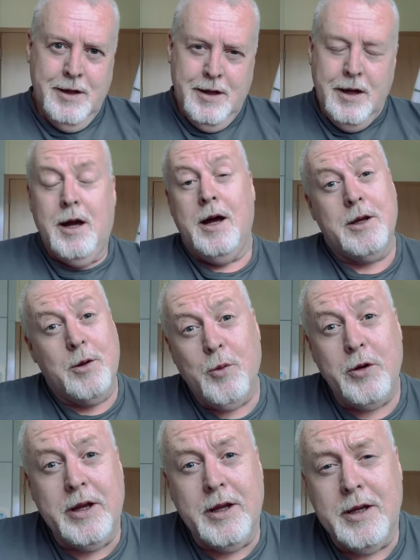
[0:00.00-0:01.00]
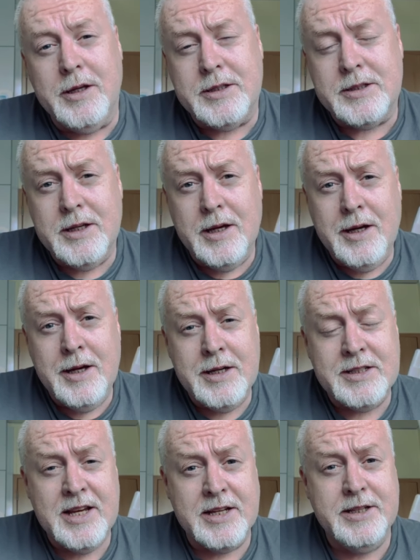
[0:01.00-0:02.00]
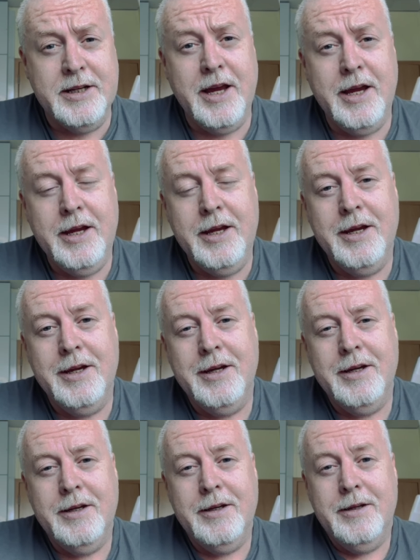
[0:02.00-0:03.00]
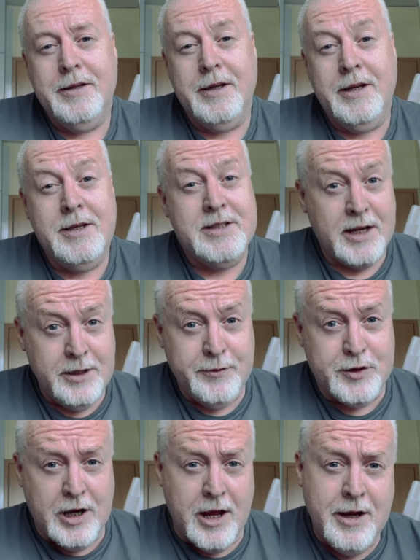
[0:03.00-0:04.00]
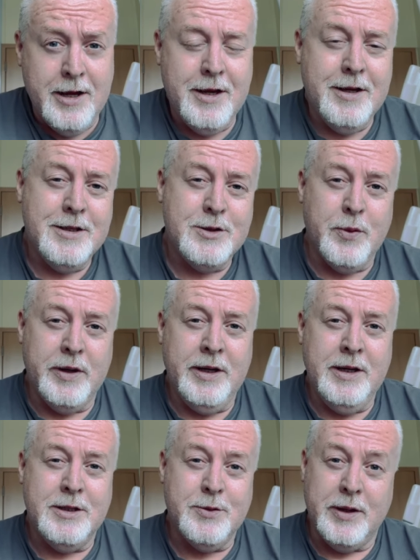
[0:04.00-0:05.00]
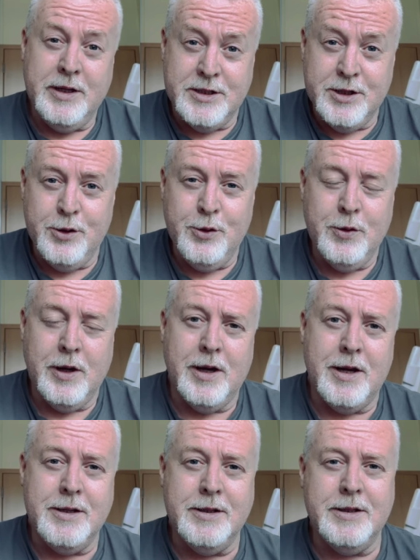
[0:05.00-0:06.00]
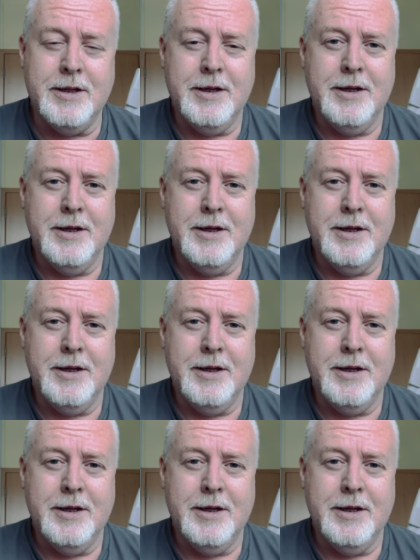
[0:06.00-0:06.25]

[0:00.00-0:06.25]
Good morning. It's Saturday, the 2nd of July, 2022, and